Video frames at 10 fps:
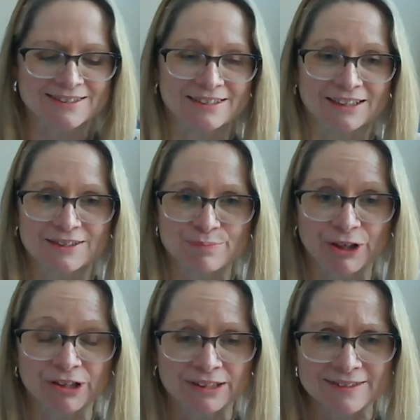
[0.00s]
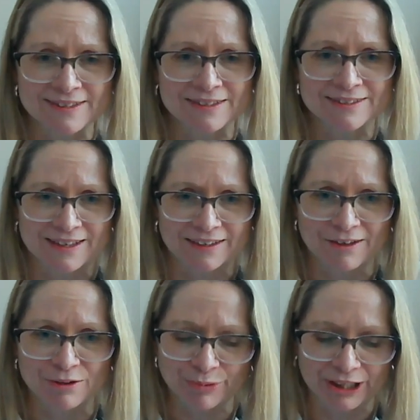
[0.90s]
and experiences that
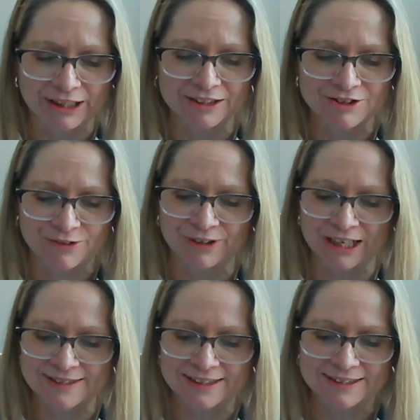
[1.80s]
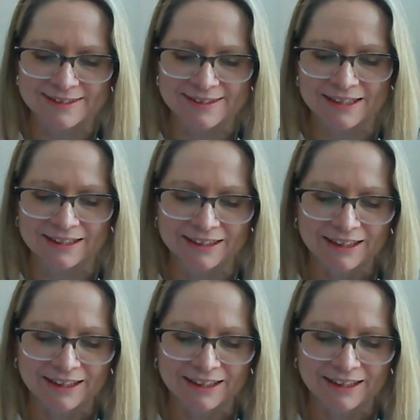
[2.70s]
they're bringing to residency.